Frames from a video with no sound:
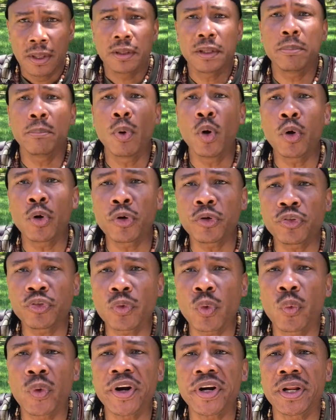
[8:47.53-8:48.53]
The Moors
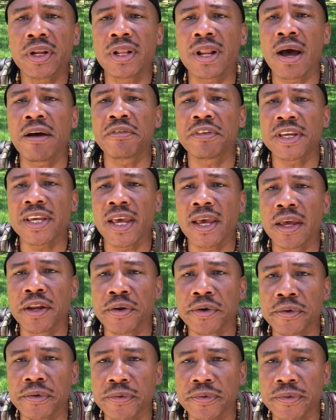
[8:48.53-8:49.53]
were the
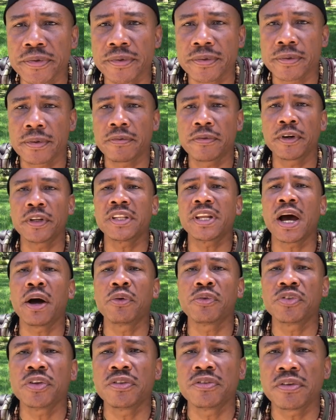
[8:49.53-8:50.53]
navigators for
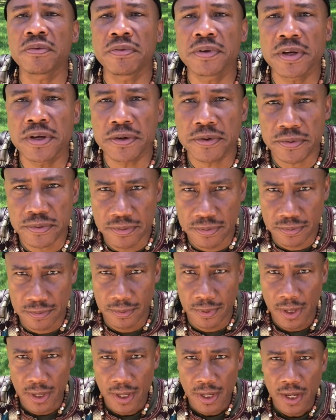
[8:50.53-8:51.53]
thousands of years.
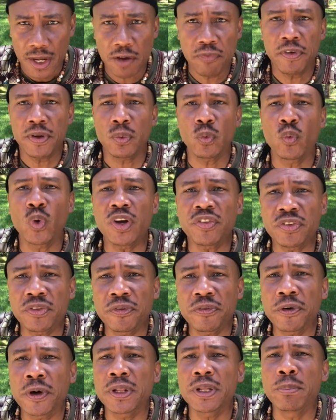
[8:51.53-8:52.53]
If it
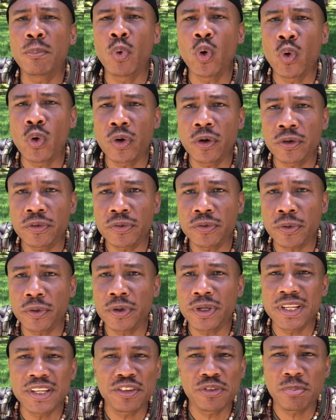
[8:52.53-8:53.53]
wasn't for the Moors
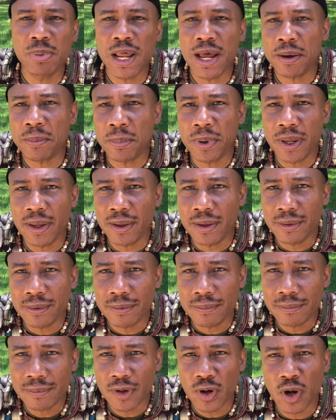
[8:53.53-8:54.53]
or these black men,
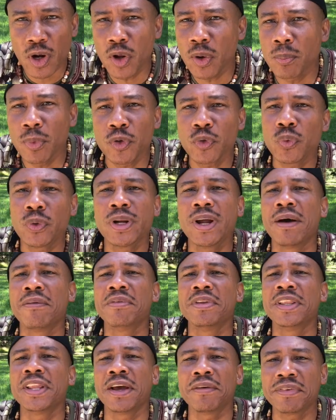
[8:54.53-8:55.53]
Columbus would
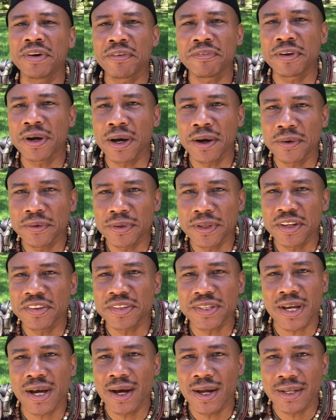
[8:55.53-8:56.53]
have never found
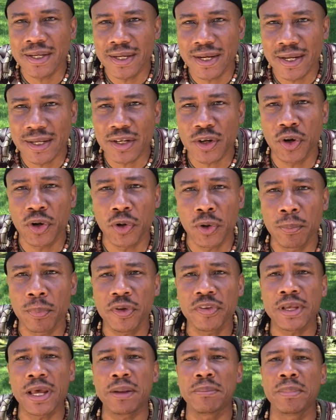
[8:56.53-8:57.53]
this continent.
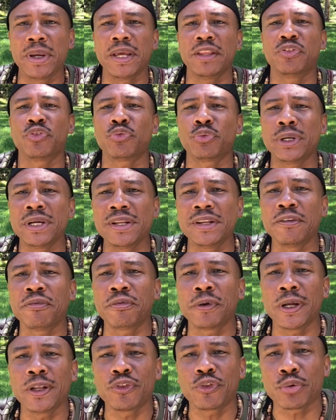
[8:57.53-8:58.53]
Columbus had made 3
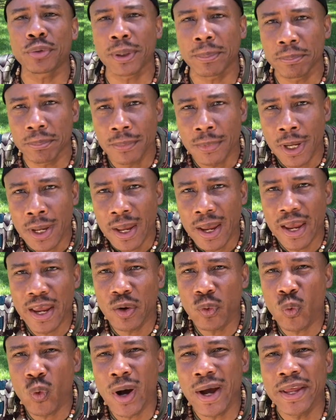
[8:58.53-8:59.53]
different trips
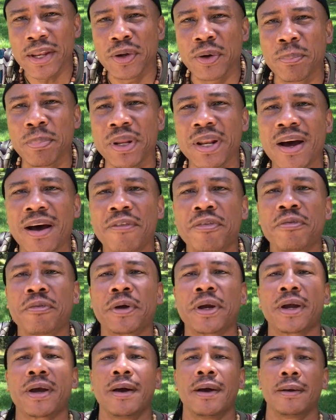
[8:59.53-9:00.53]
and wind up in
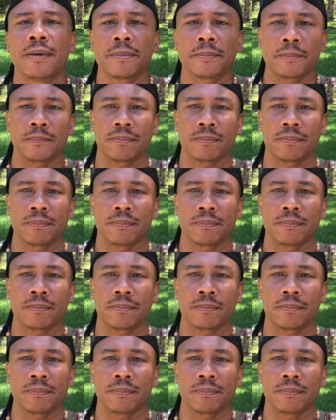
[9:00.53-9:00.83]
Africa.